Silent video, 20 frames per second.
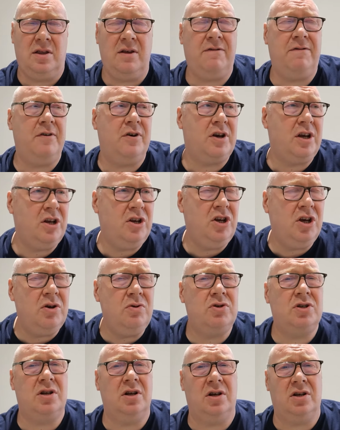They're fucking
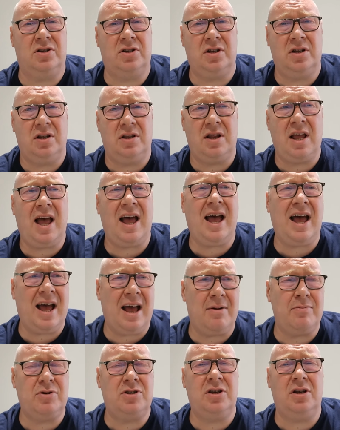useless. They're
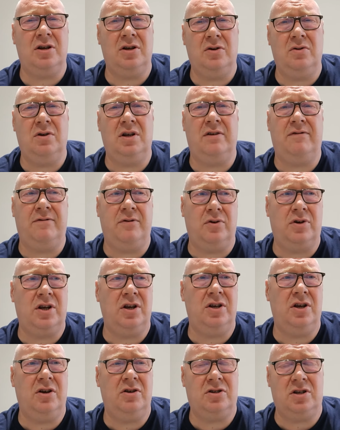absolutely
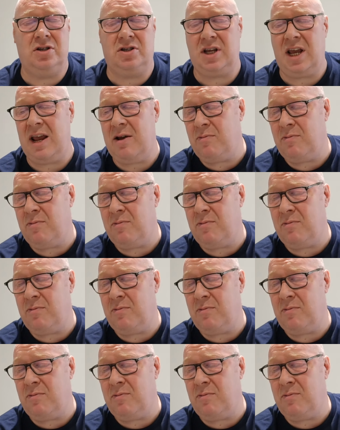fucking useless.